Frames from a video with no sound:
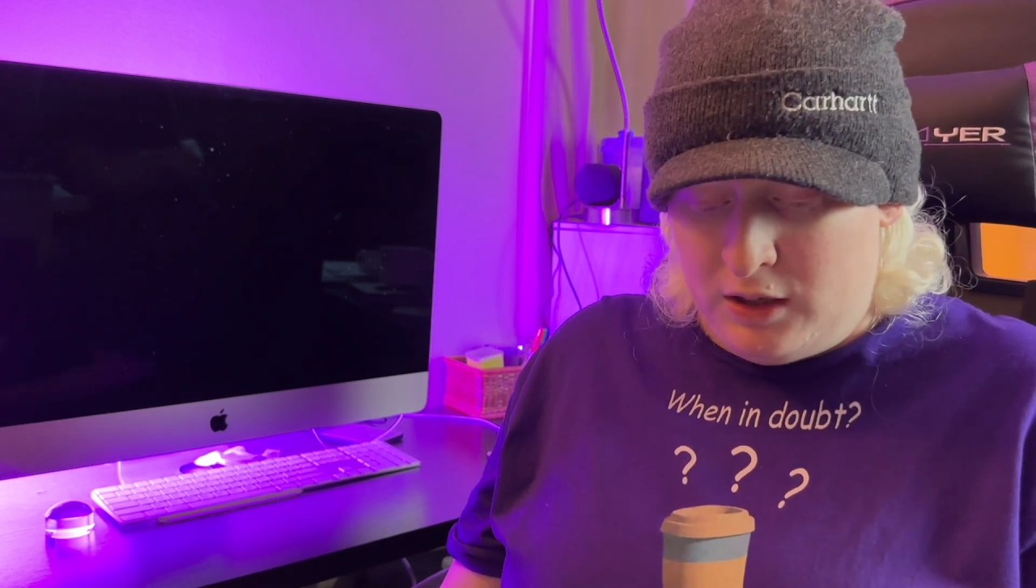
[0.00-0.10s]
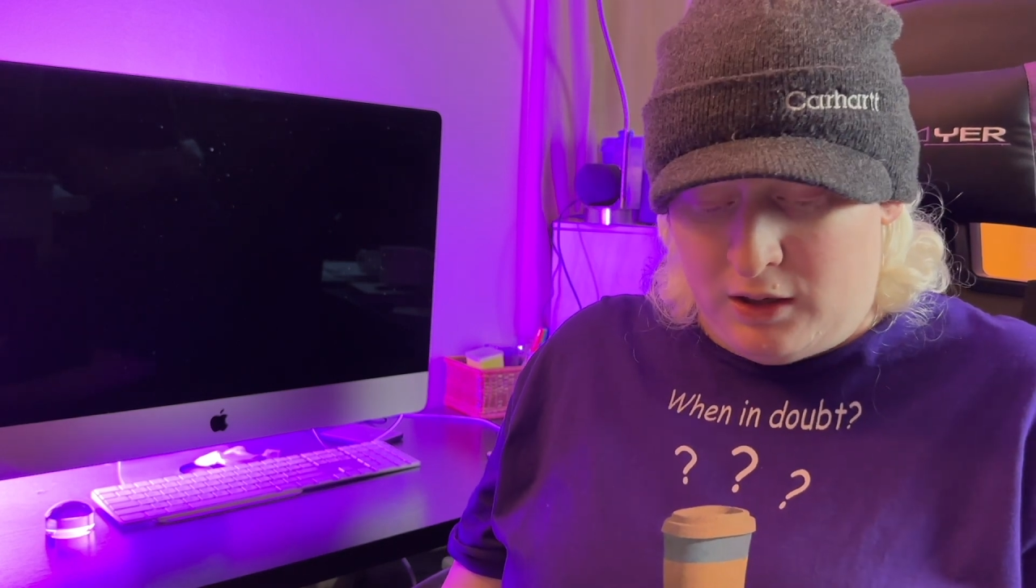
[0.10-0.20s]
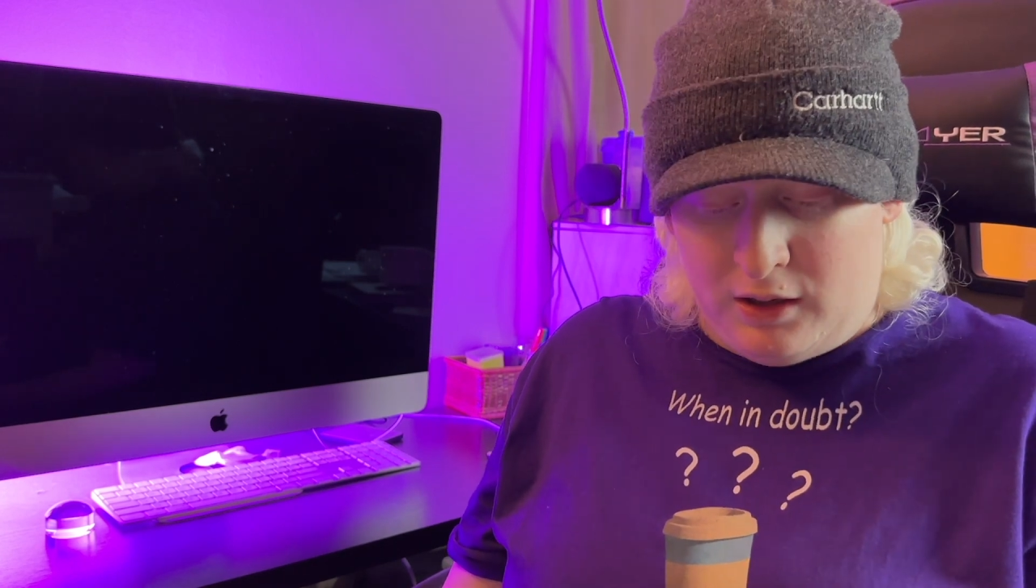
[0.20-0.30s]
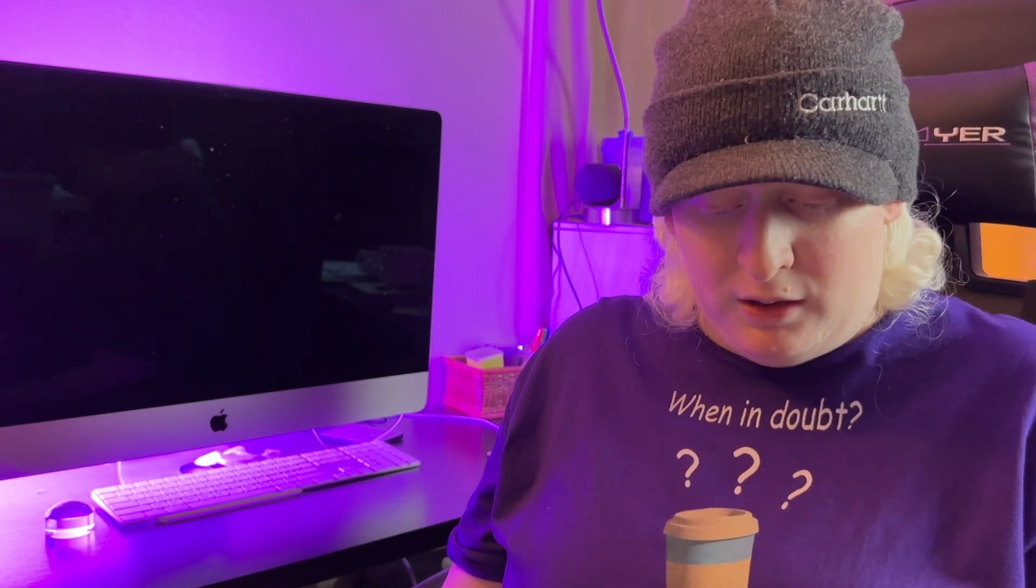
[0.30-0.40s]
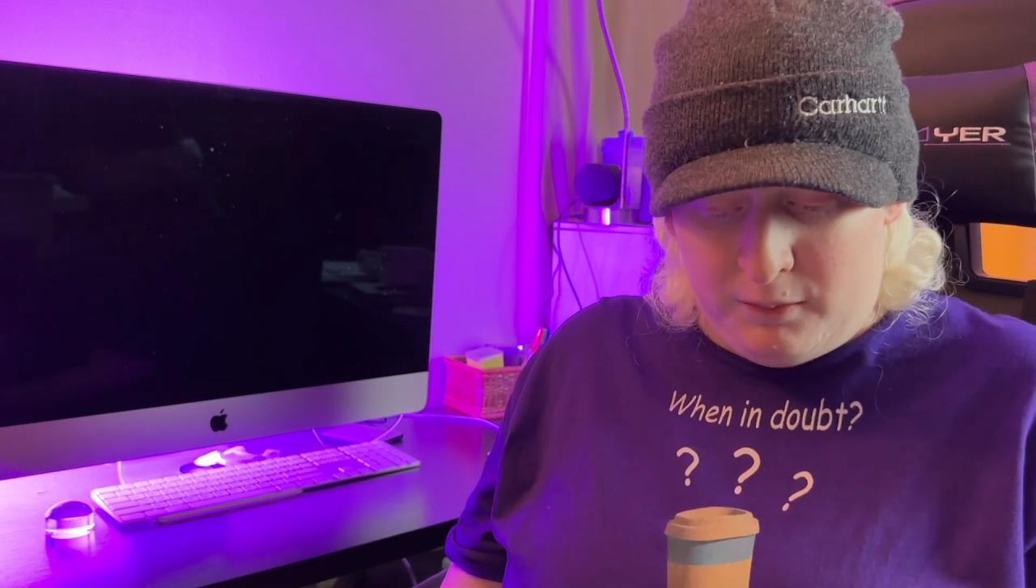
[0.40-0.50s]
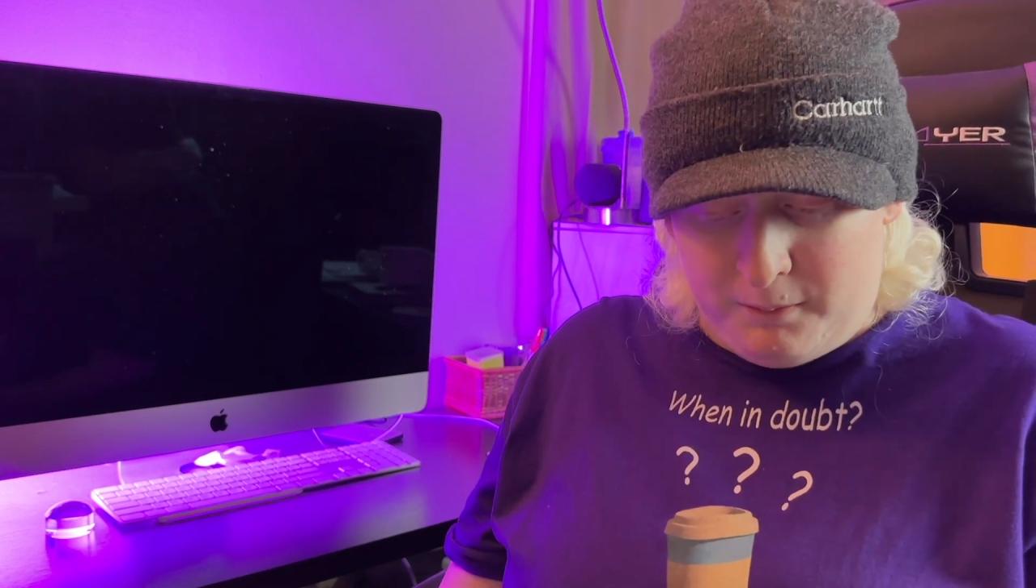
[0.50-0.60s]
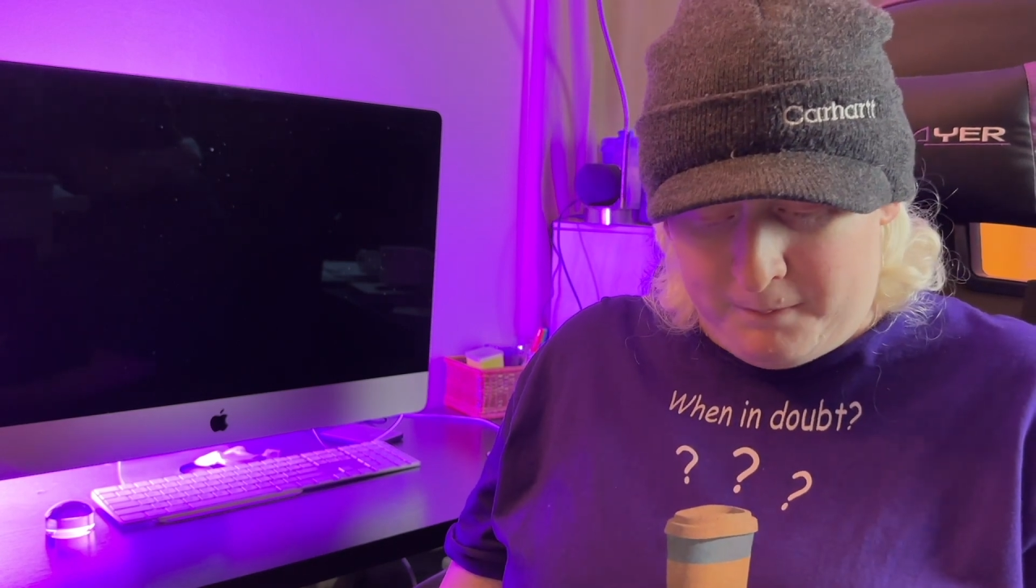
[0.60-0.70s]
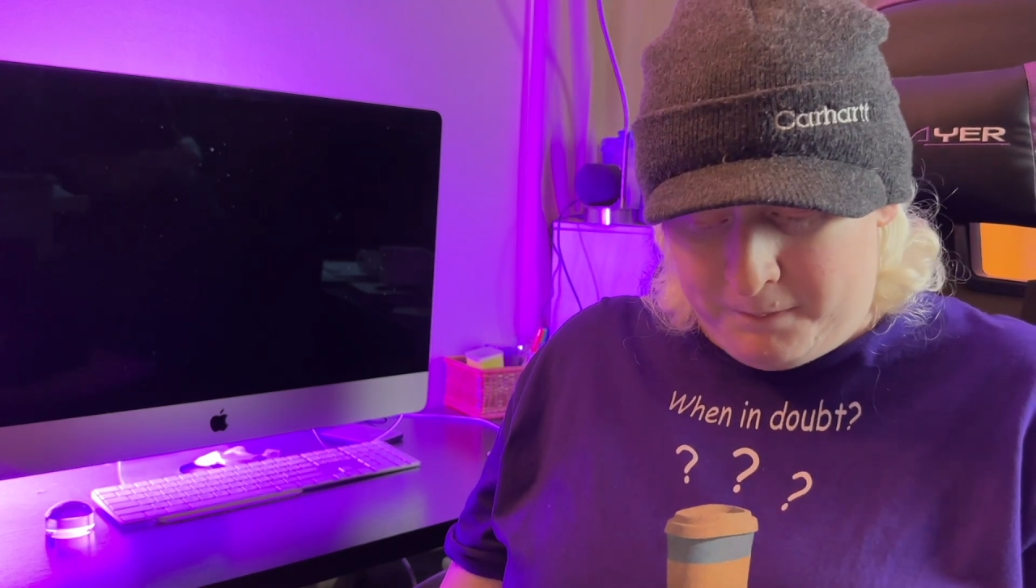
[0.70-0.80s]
But